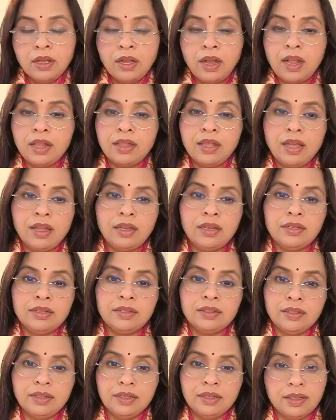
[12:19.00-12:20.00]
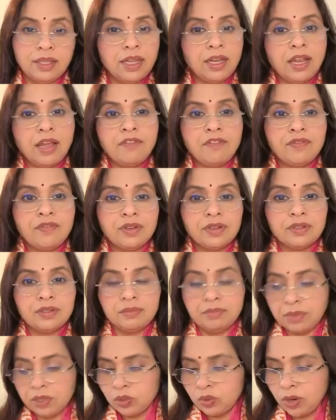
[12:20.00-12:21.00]
And then they left
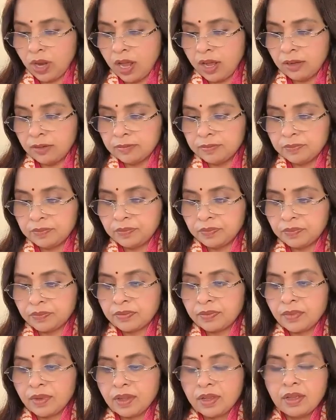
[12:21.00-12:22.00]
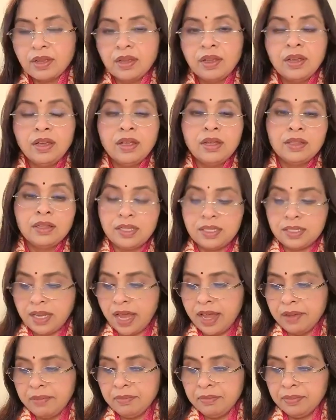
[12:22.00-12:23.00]
Mathura. This
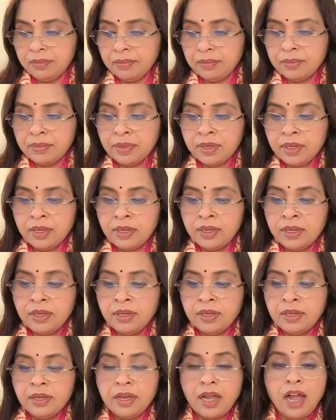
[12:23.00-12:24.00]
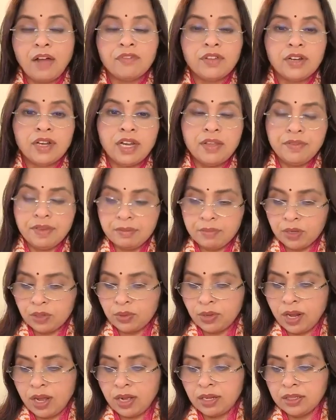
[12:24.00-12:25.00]
time, after leaving
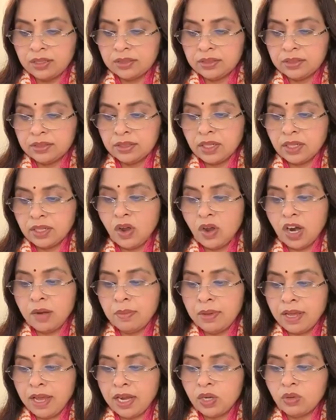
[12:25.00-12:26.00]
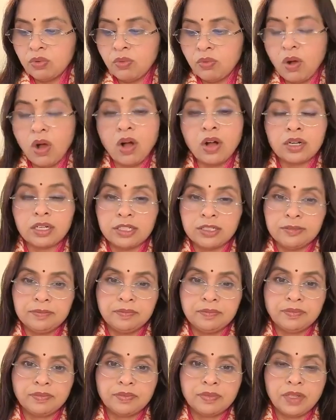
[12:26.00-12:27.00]
Mathura, the Lord began to walk
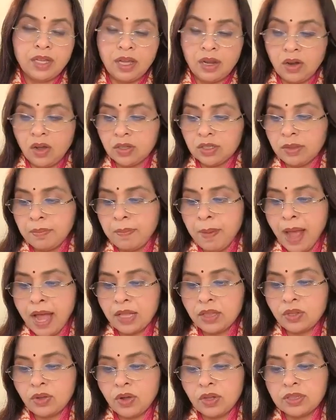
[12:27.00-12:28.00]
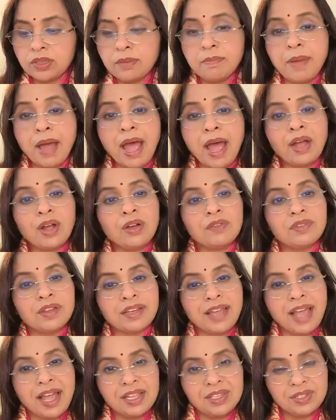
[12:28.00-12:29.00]
along the path on the bank of the
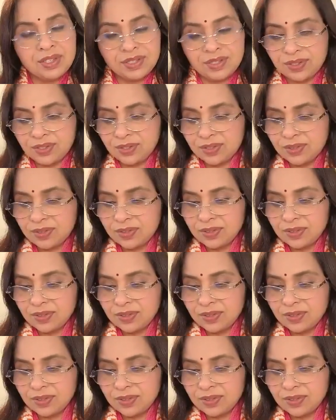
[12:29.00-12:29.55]
Ganges,